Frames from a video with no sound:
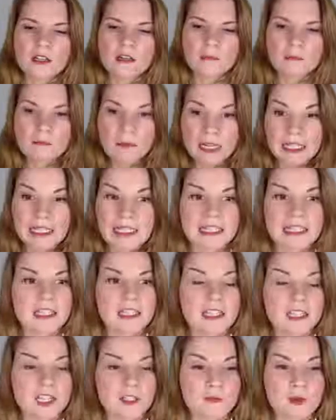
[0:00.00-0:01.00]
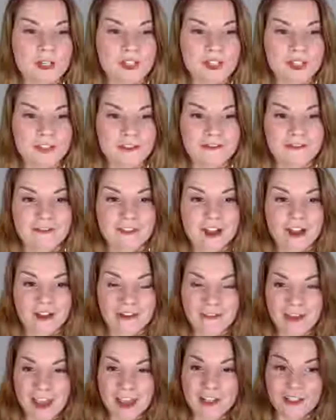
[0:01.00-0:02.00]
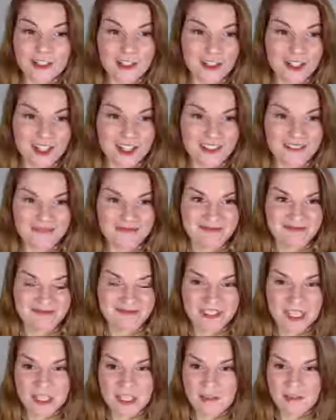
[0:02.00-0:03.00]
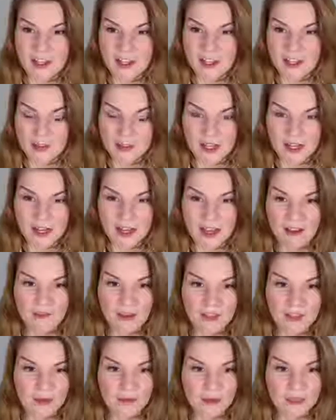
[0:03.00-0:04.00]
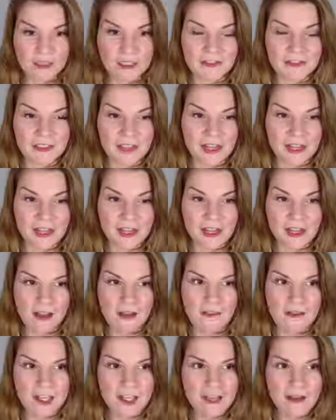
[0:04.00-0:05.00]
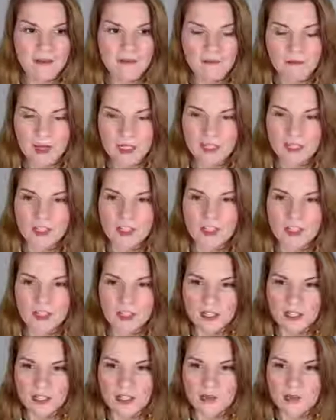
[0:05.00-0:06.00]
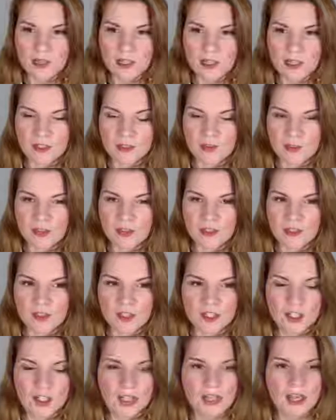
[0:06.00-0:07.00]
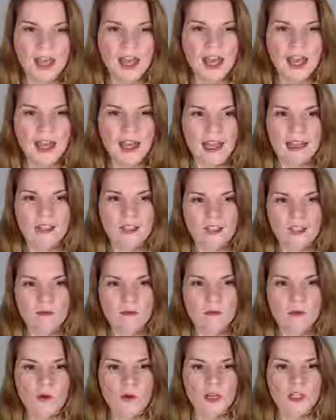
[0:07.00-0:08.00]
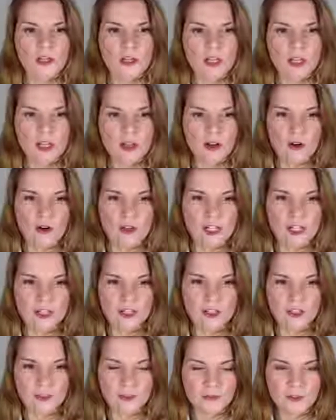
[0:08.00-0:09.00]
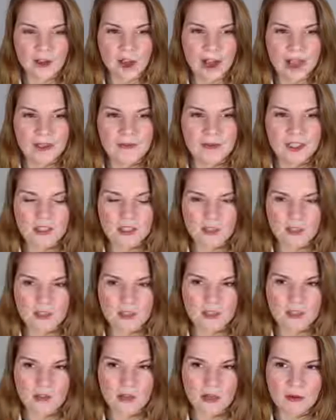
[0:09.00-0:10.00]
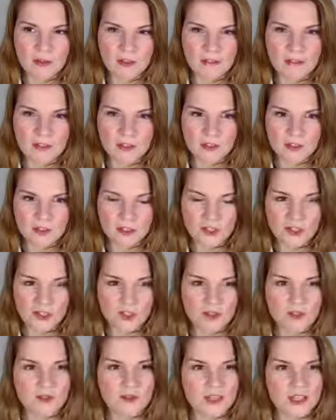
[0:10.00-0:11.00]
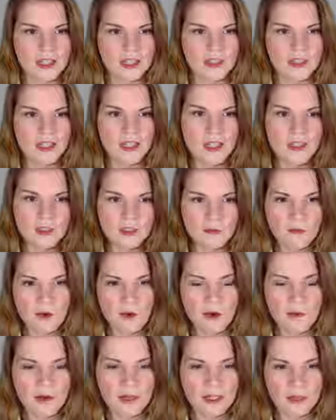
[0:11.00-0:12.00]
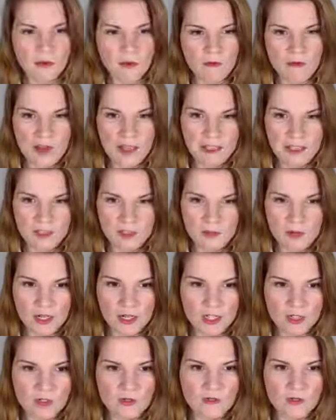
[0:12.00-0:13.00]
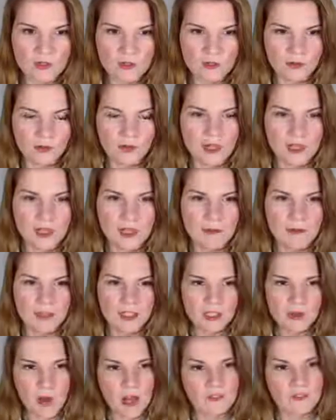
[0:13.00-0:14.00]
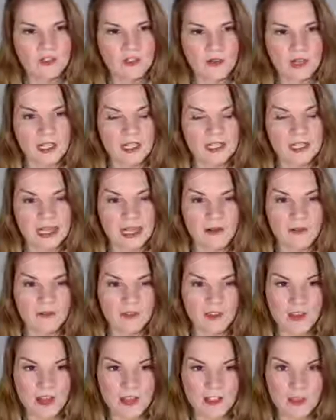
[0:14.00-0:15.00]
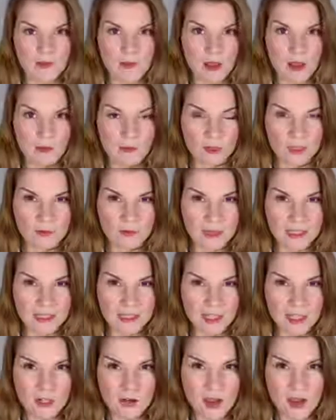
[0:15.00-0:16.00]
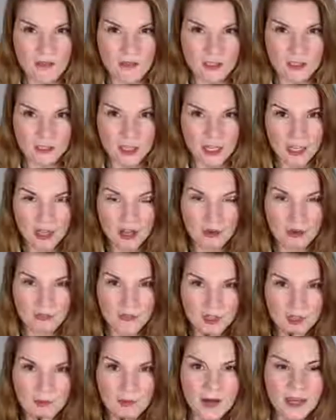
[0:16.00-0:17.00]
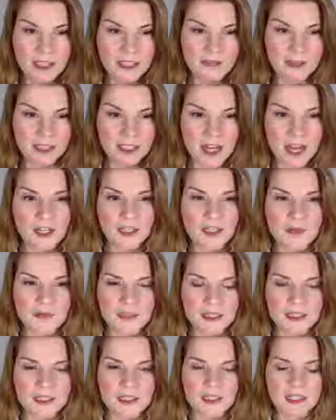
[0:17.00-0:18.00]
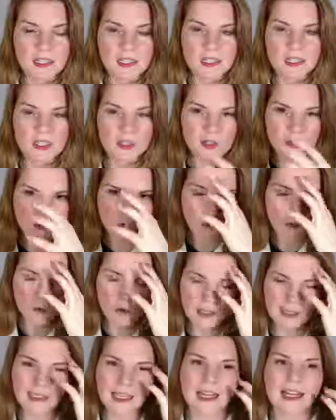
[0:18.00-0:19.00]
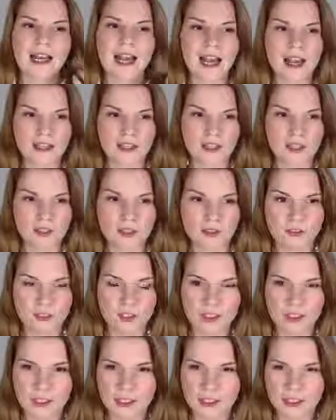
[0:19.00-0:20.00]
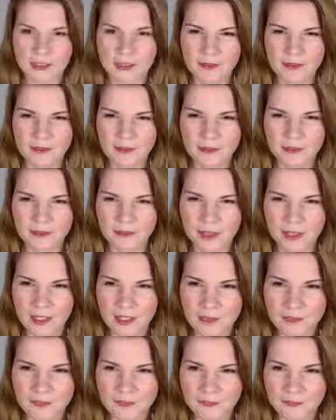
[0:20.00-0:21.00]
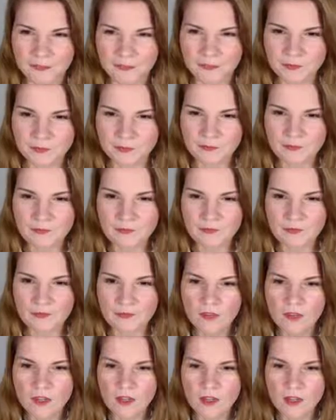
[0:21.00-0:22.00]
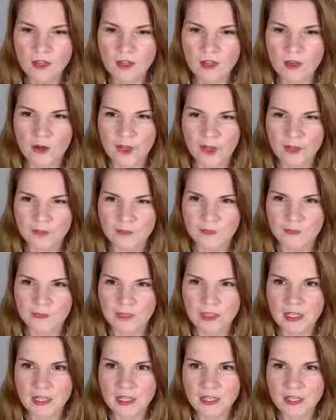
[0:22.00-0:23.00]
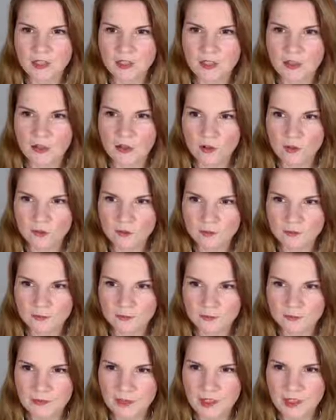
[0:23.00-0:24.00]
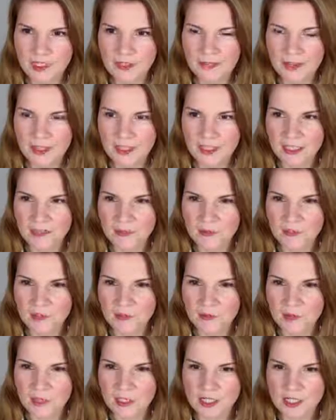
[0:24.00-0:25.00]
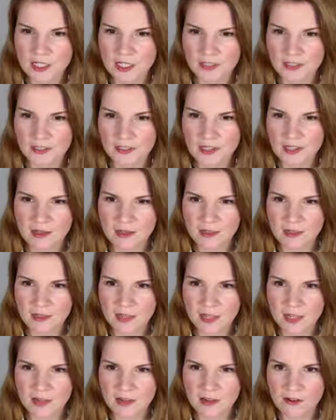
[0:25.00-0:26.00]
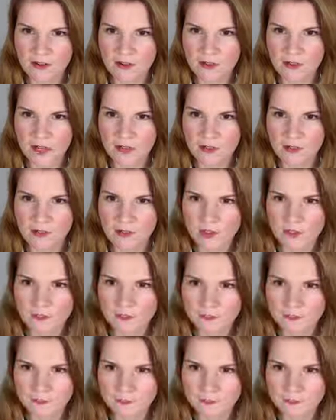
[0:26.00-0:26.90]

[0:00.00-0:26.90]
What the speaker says: money is an expression of energy. That's a value that I have. That's a belief that I have. Money is just an expression of energy. And the more you can hone in on your vibe and start doing what feels good to you, then the more money will find its way to you. But you have to allow for that as well, which means that you have to let go of some kind of attachment to what that has to look like. Okay. Okay. So let's see if I can give you some more detailed examples here in my notes.